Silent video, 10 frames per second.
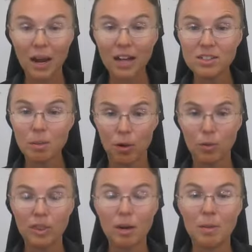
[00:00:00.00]
basketball,
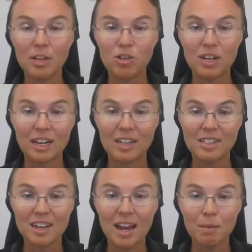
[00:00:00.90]
without mentioning
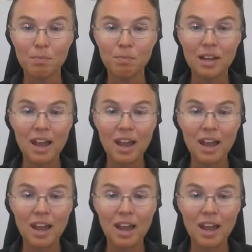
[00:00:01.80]
his name.